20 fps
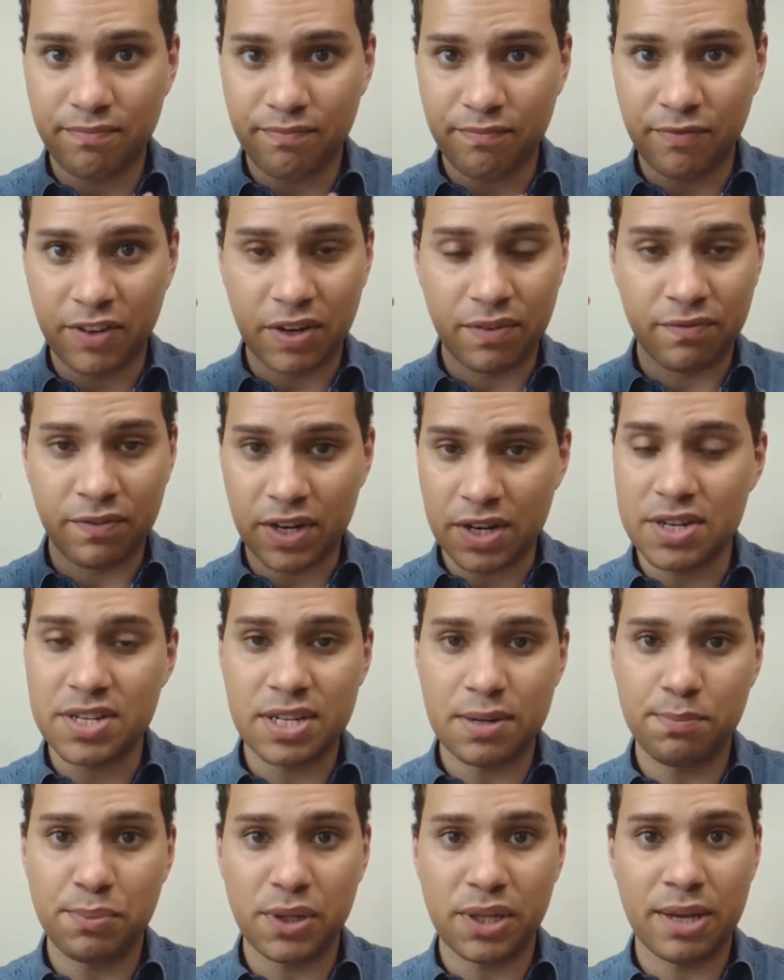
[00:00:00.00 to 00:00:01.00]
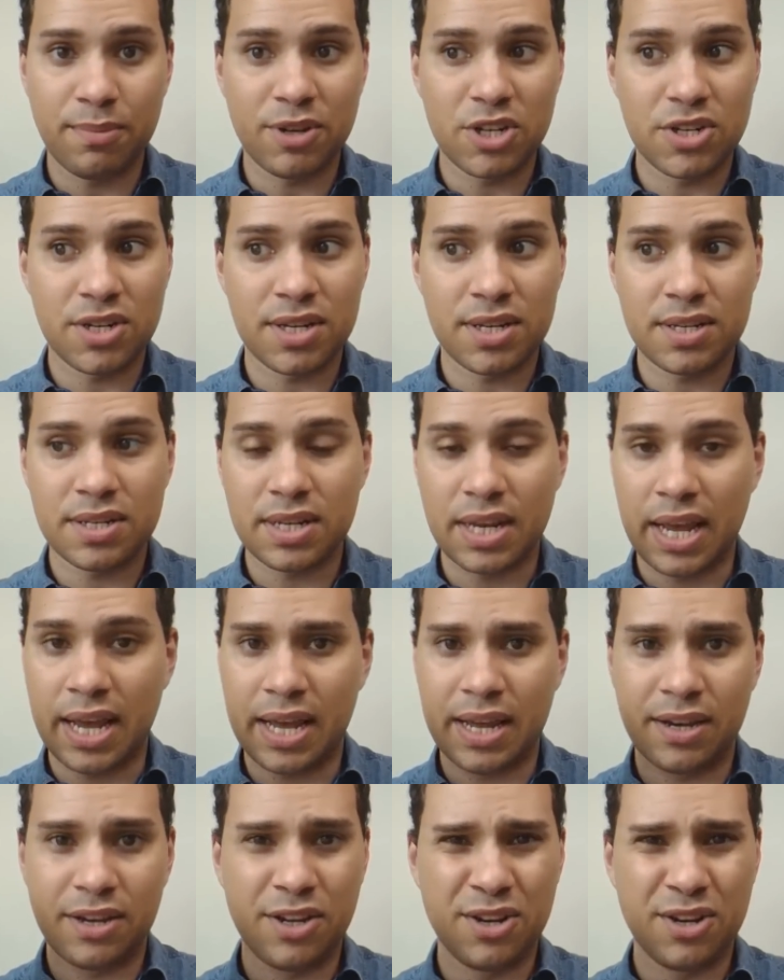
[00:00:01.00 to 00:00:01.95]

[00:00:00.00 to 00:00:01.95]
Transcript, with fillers: very simple images and